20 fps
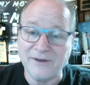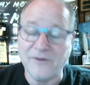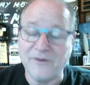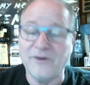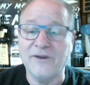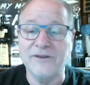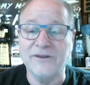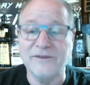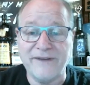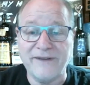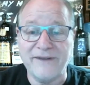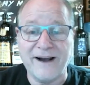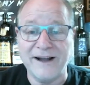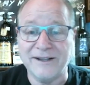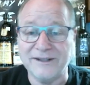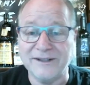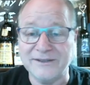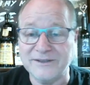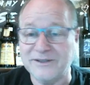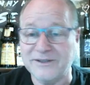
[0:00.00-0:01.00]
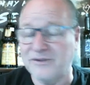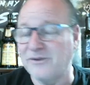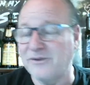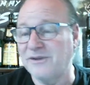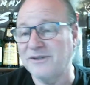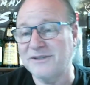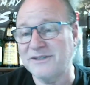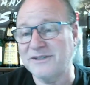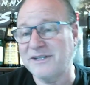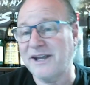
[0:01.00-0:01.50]
and all the violence and
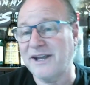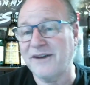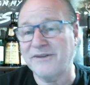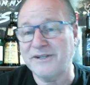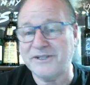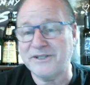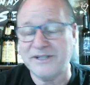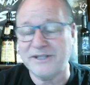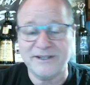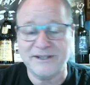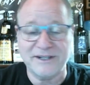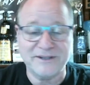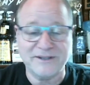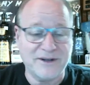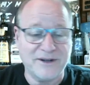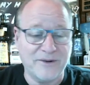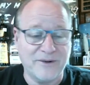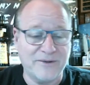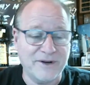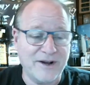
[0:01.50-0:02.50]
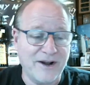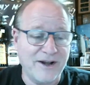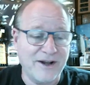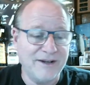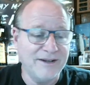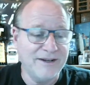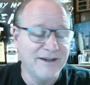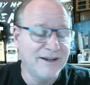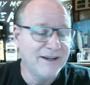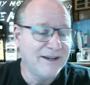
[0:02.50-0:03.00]
all the scary shit that's going
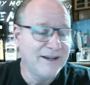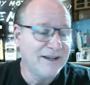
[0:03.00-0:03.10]
on,